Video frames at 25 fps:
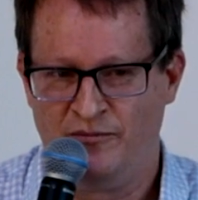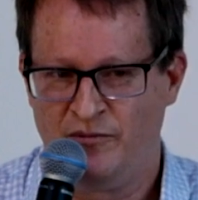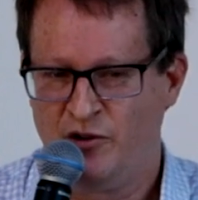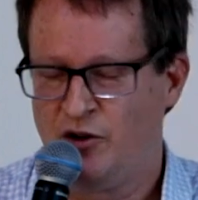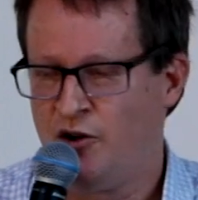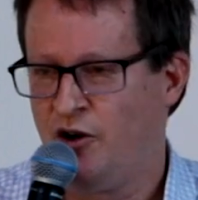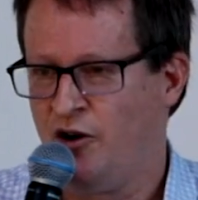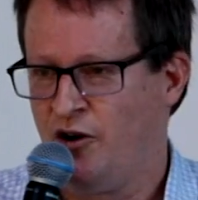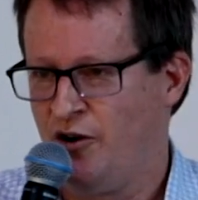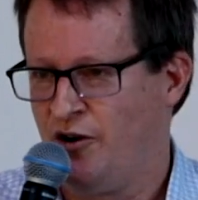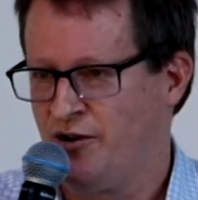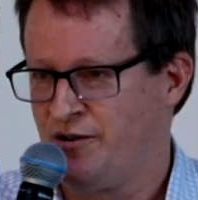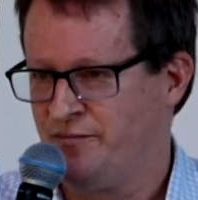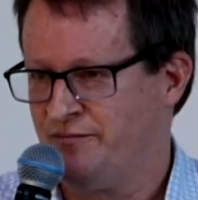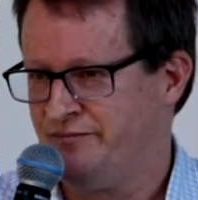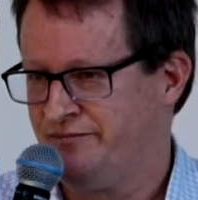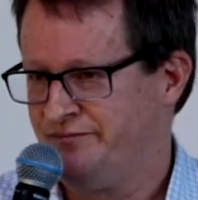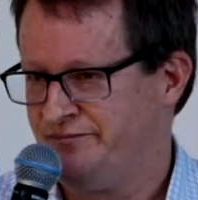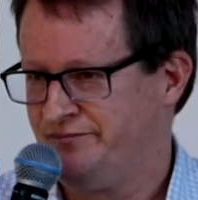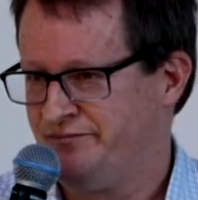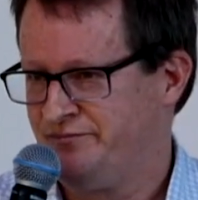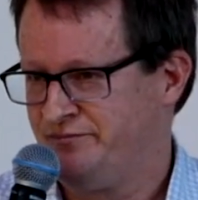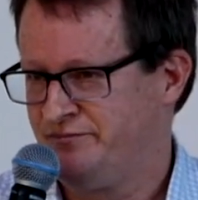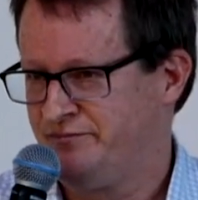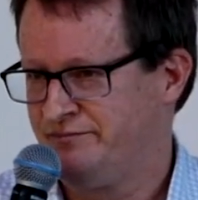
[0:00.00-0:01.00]
card
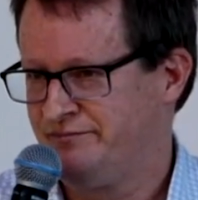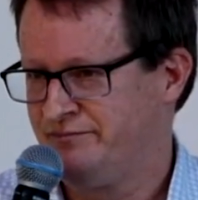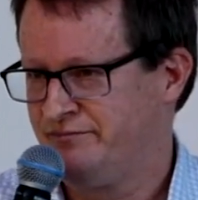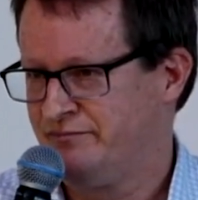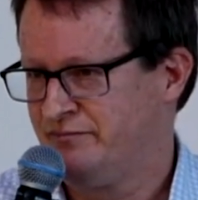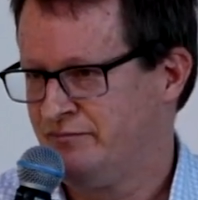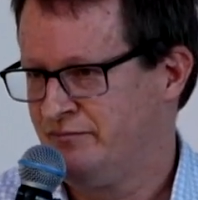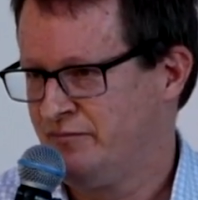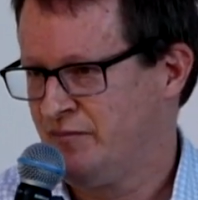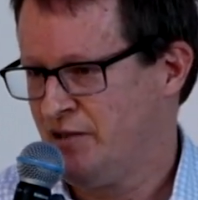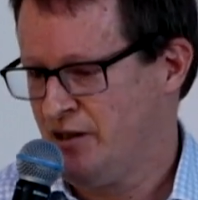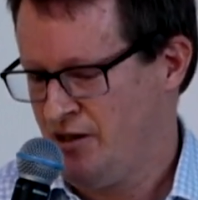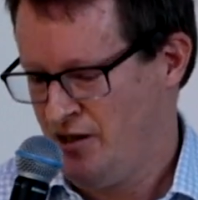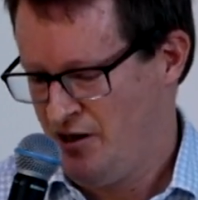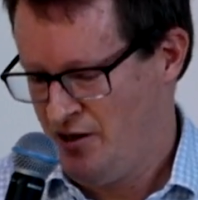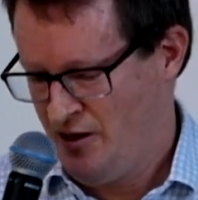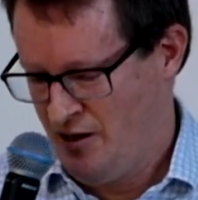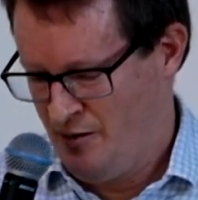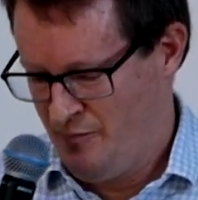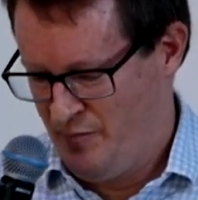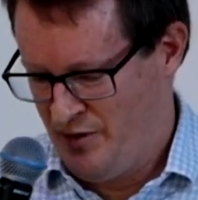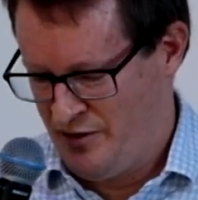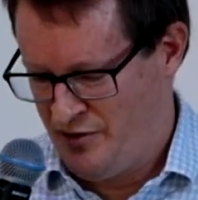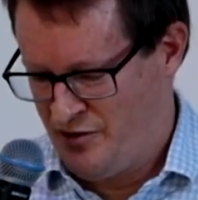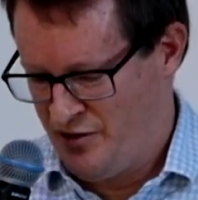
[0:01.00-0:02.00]

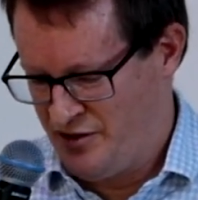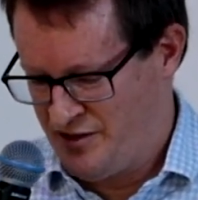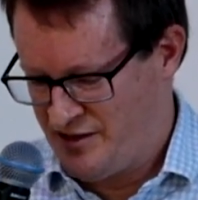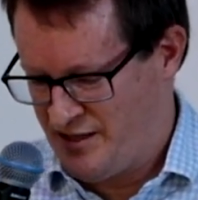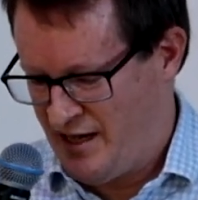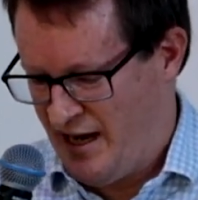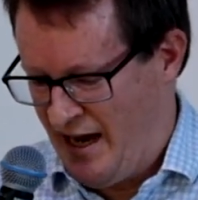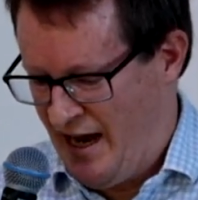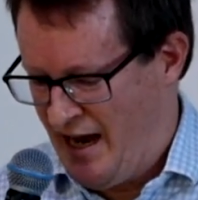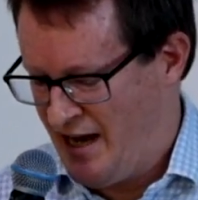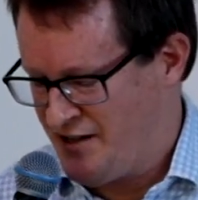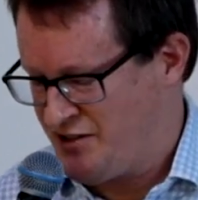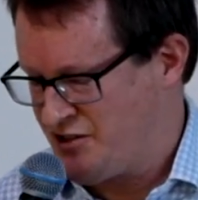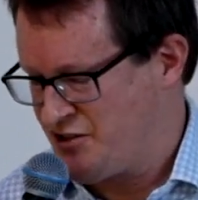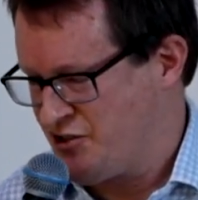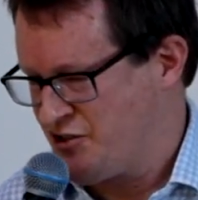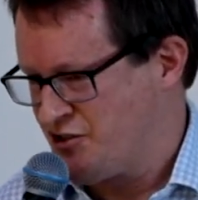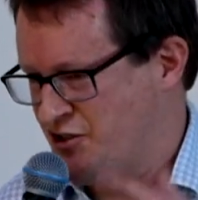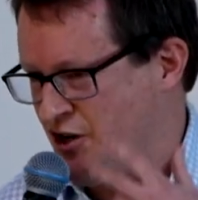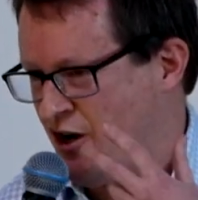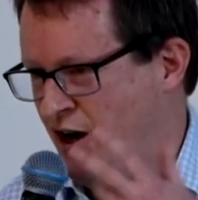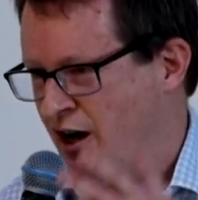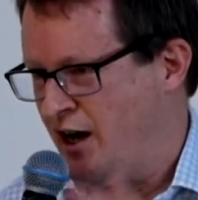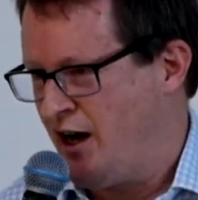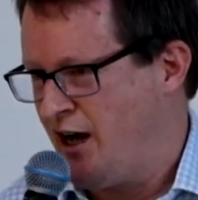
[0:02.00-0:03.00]
because I had such
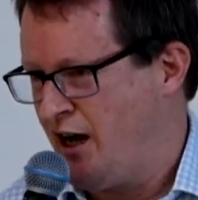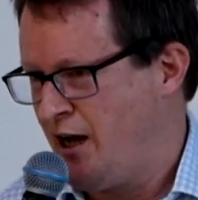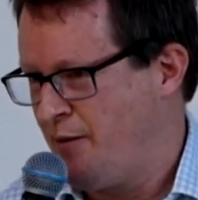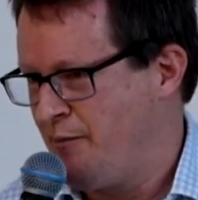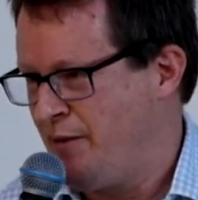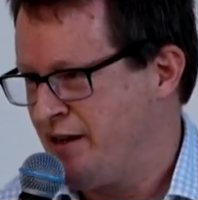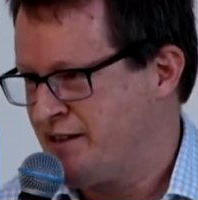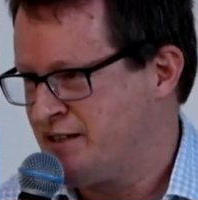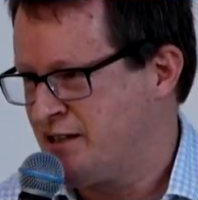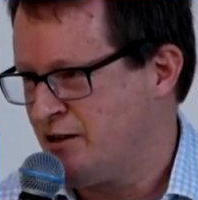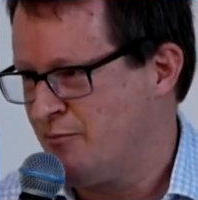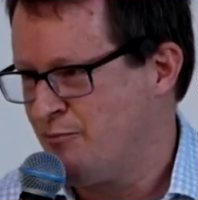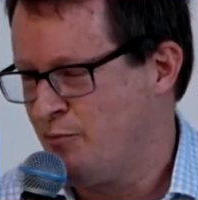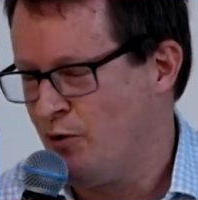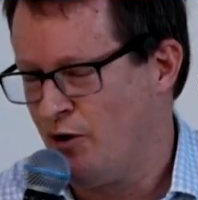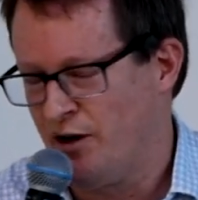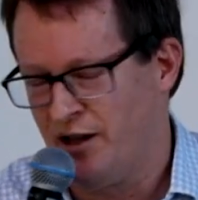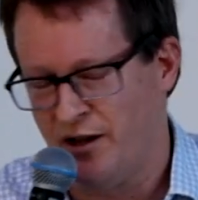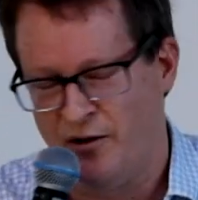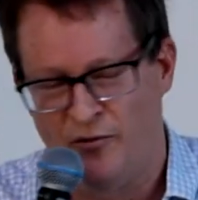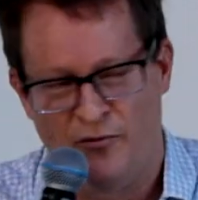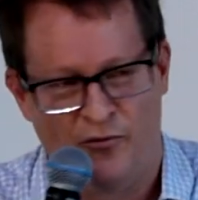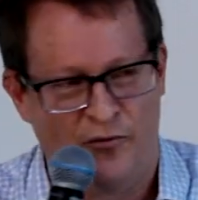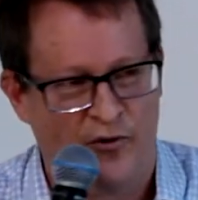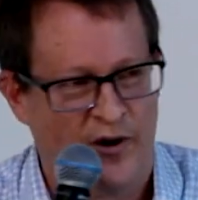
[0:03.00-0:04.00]
a high metabolic
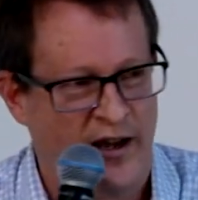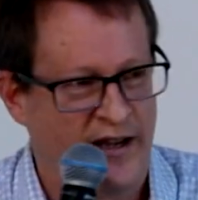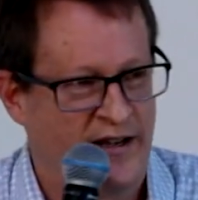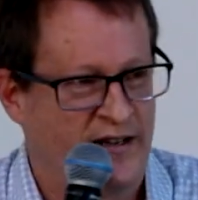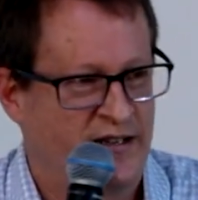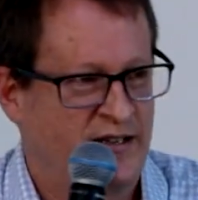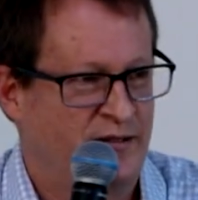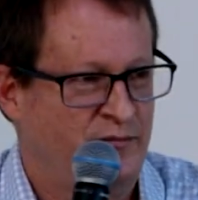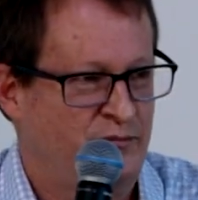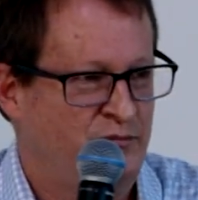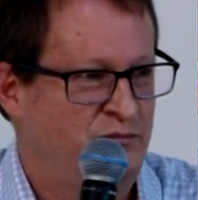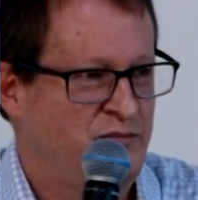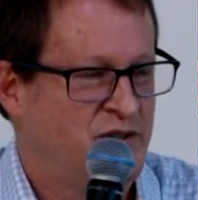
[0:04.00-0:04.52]
rate.